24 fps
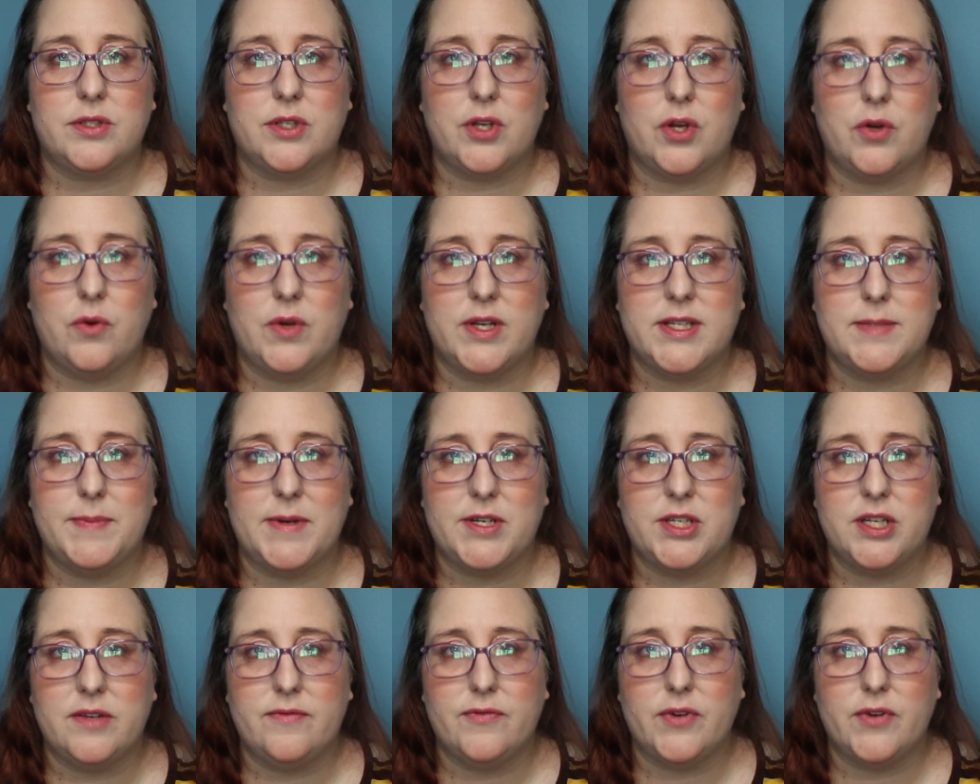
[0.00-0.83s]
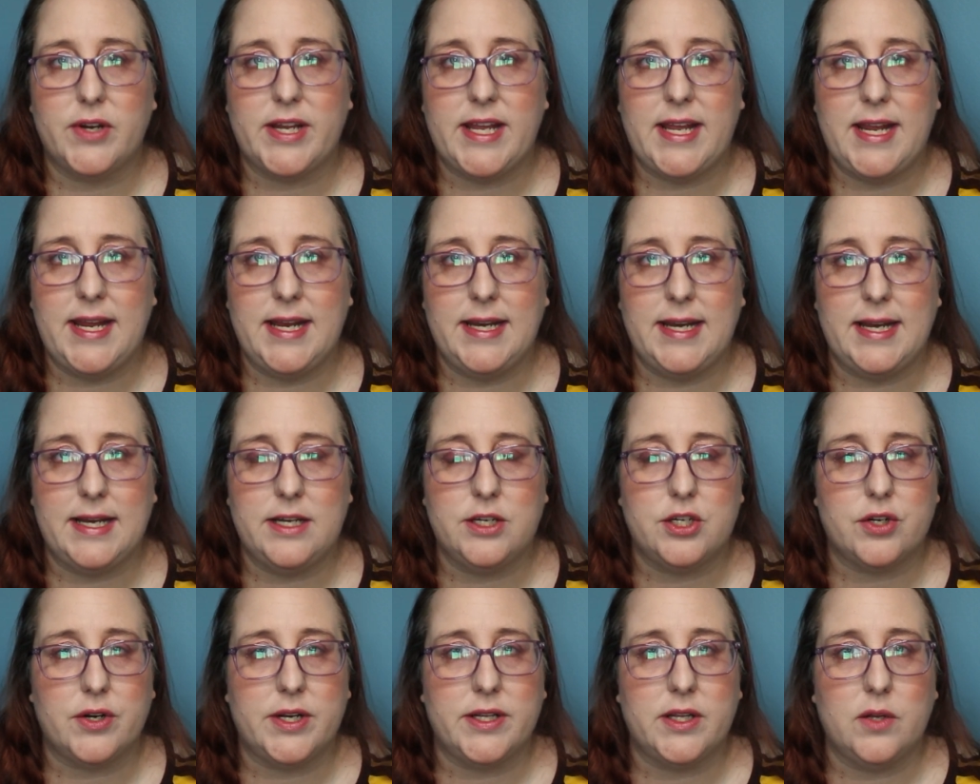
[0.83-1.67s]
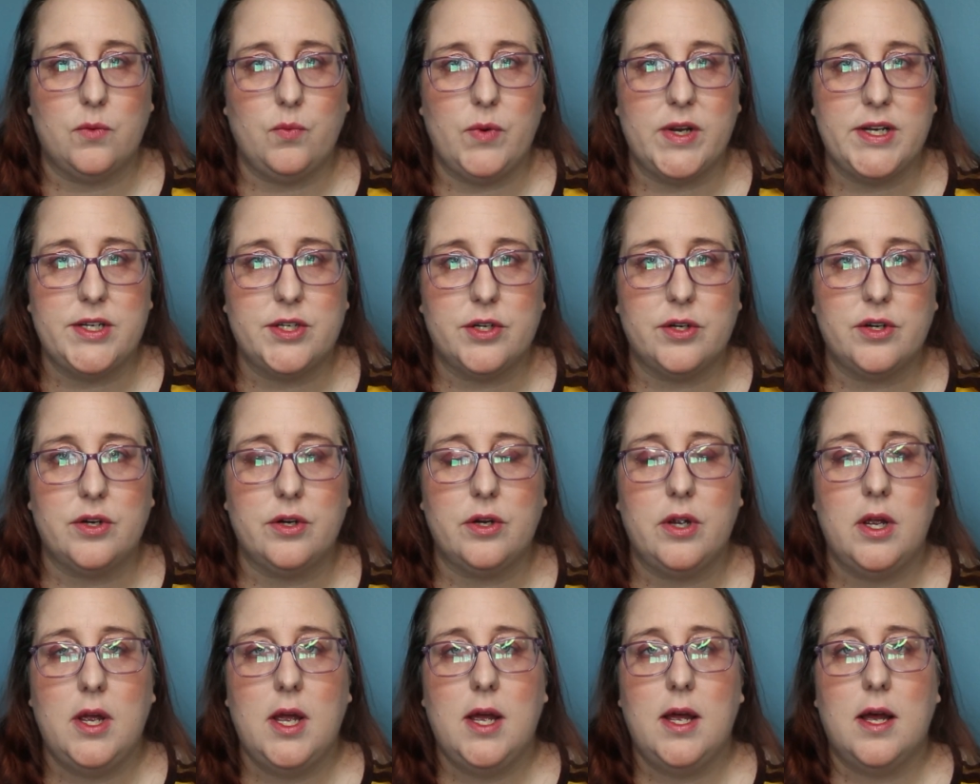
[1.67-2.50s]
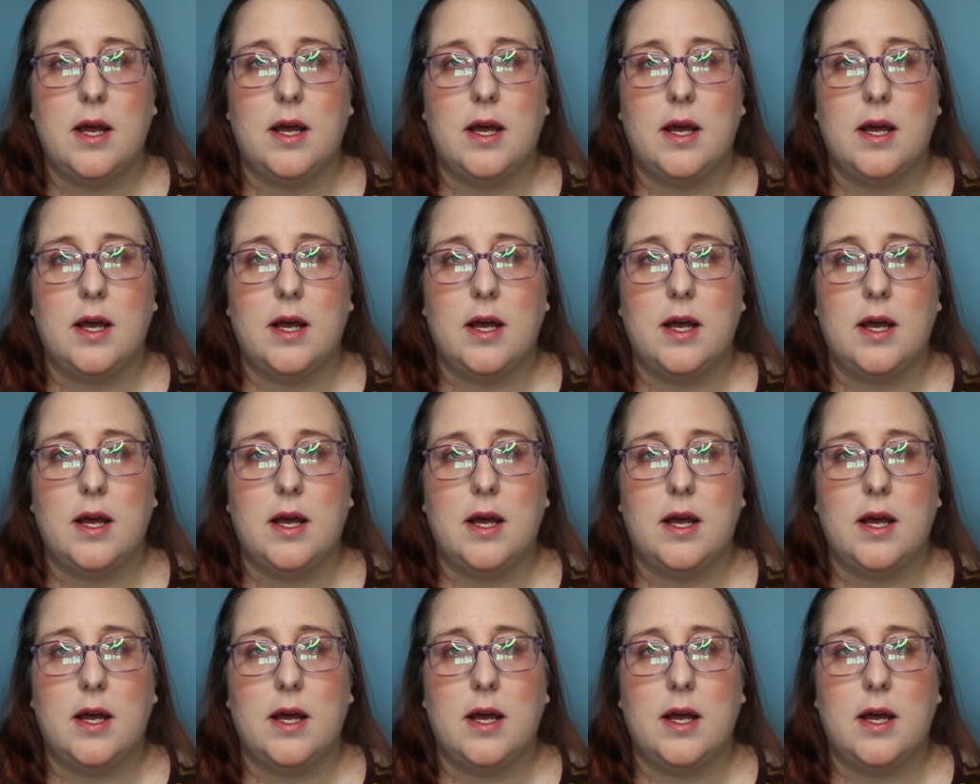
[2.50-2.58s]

So especially for heating during the winter,